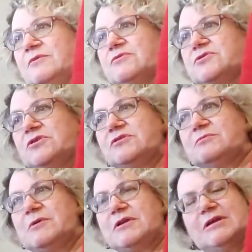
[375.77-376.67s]
will show the
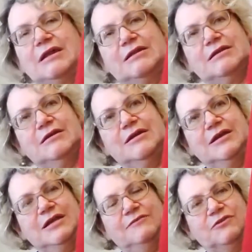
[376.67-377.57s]
better colour
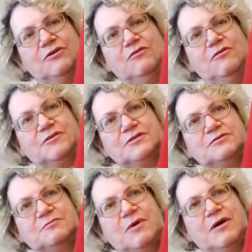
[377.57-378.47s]
if you go
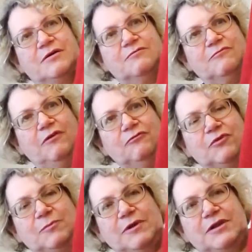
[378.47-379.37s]
onto my
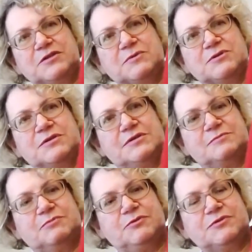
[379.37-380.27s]
Ravelry page, which is
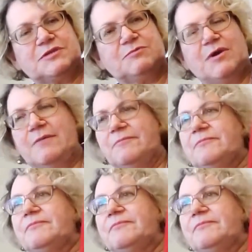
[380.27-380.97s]
Bootsy1.